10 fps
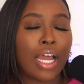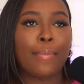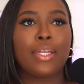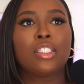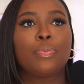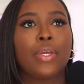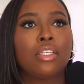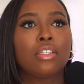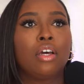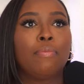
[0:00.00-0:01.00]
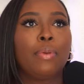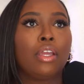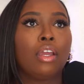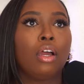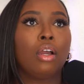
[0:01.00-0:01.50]
I'm in a space of
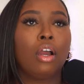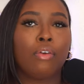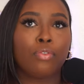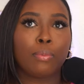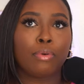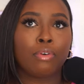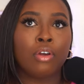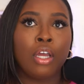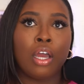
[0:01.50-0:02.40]
being uncomfortable.